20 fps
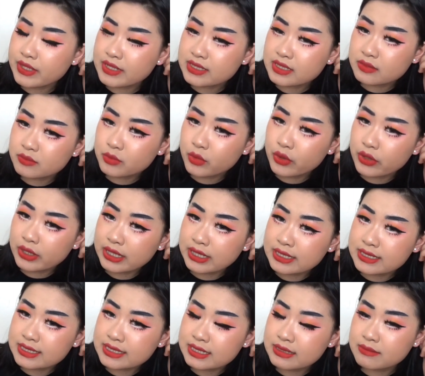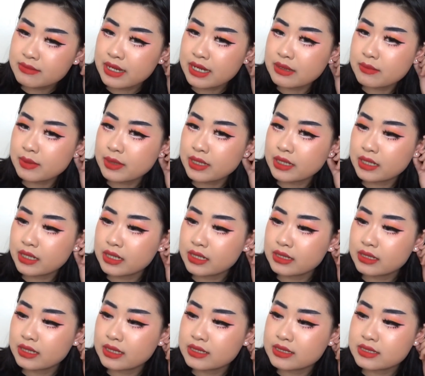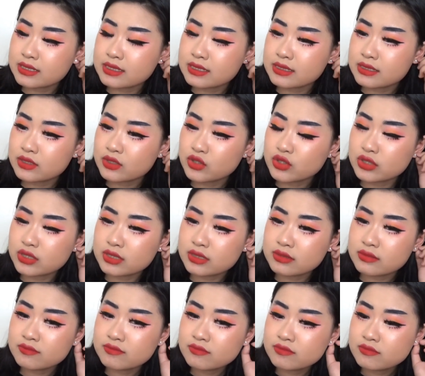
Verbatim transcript: simple and easy in my opinion it's just